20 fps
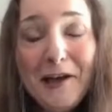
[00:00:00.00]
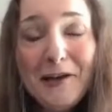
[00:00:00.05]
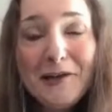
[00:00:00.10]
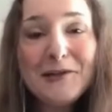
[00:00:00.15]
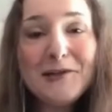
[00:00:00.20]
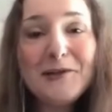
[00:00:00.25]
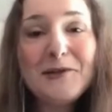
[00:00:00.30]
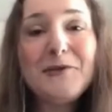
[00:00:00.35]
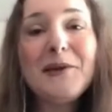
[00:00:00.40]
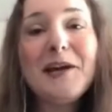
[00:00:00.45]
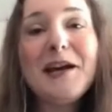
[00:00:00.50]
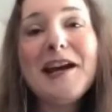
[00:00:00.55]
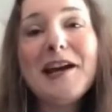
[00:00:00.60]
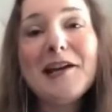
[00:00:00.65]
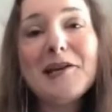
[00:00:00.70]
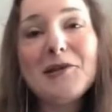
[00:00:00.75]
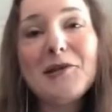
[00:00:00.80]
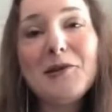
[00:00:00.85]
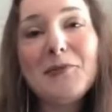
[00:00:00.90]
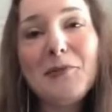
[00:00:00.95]
so we are
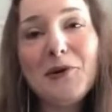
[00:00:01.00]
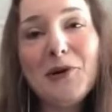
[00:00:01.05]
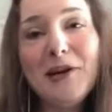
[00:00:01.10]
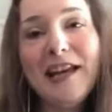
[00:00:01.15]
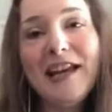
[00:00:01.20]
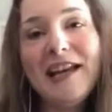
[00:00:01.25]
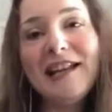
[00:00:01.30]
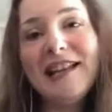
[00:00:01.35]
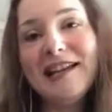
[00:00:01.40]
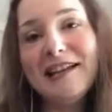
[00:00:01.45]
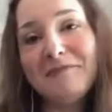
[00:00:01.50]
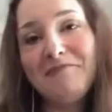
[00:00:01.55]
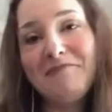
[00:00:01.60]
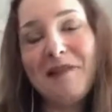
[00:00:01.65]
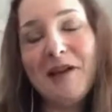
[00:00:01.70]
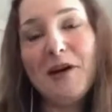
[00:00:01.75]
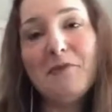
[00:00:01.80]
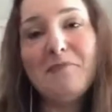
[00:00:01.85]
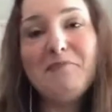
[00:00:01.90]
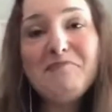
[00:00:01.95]
actually putting in, like,
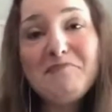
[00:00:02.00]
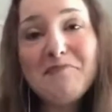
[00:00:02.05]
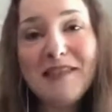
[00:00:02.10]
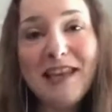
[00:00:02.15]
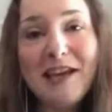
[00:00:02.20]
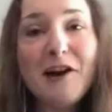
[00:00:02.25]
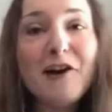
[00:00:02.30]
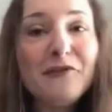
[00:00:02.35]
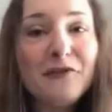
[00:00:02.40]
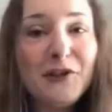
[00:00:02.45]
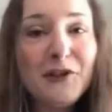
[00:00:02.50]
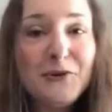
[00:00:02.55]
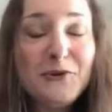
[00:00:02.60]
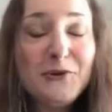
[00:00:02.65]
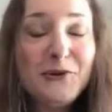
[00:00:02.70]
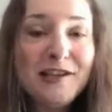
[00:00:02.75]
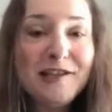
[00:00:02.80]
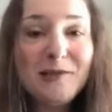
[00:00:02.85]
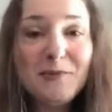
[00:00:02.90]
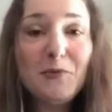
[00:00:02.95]
the afternoon is
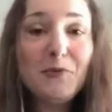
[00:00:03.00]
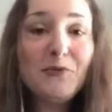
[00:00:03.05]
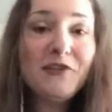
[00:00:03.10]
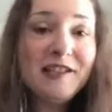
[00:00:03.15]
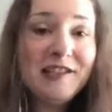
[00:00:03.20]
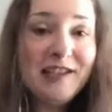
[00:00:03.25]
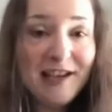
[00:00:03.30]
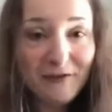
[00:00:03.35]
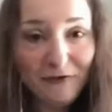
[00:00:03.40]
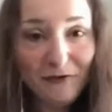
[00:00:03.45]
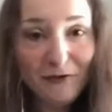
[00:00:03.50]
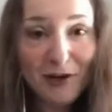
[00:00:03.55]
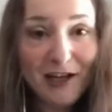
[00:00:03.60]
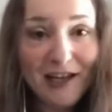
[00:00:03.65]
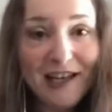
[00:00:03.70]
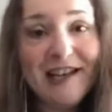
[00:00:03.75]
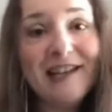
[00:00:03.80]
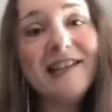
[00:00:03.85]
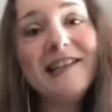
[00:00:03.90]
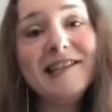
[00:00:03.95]
movie time for the
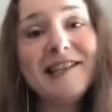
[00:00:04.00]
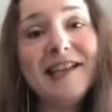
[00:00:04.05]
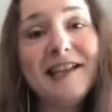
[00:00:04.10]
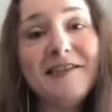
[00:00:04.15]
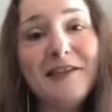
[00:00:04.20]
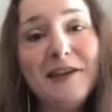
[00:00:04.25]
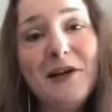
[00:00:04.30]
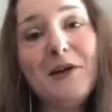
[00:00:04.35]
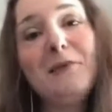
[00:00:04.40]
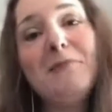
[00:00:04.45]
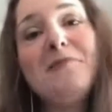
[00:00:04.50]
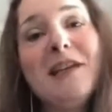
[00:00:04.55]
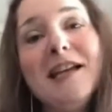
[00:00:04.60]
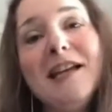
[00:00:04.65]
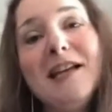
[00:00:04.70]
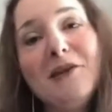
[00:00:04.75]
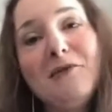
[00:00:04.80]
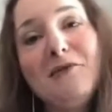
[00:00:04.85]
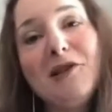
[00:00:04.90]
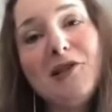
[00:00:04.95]
kids. And,
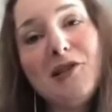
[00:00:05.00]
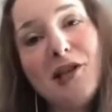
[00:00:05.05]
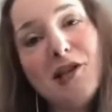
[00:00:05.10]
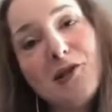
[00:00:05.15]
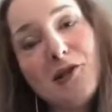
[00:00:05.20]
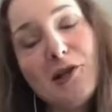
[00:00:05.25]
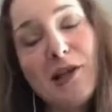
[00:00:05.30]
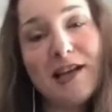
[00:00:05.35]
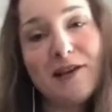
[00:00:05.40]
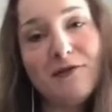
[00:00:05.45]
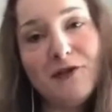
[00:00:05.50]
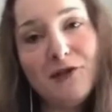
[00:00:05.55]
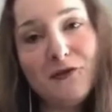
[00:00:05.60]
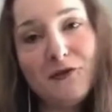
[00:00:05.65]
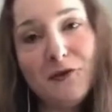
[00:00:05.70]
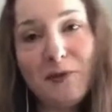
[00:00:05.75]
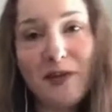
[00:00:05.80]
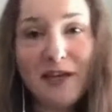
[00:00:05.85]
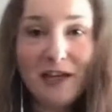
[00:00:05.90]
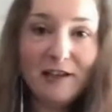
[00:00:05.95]
we change the language
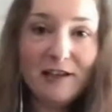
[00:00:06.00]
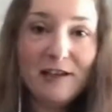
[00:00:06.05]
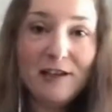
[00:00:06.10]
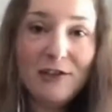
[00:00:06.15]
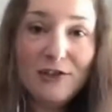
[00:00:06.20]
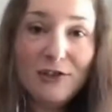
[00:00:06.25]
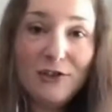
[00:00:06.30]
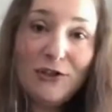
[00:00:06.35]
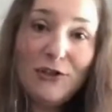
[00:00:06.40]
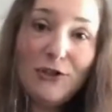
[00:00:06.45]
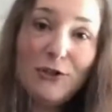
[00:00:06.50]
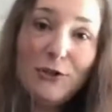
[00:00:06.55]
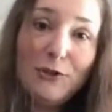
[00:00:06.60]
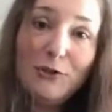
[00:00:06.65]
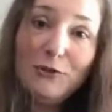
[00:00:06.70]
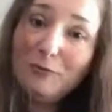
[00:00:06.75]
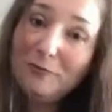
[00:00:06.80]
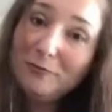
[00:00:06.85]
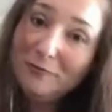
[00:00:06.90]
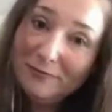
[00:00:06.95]
from English
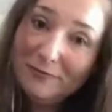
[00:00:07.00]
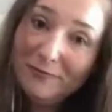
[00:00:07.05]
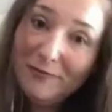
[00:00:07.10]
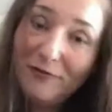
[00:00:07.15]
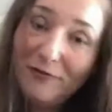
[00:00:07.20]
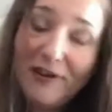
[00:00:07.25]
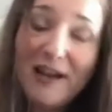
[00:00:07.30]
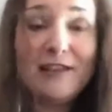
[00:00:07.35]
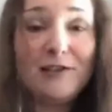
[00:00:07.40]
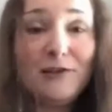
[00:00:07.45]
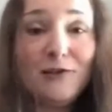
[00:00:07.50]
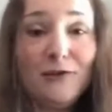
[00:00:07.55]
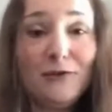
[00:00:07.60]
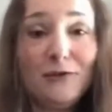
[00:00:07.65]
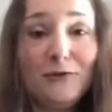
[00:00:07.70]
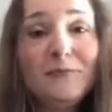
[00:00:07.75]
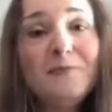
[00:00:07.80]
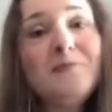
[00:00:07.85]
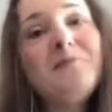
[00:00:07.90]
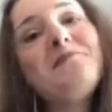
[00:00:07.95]
to
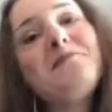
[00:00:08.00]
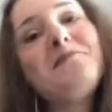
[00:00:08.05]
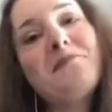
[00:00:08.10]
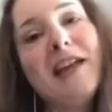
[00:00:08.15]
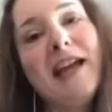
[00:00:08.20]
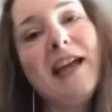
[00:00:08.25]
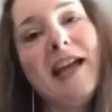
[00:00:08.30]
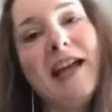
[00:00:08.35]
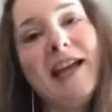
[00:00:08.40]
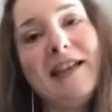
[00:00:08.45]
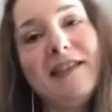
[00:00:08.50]
French. And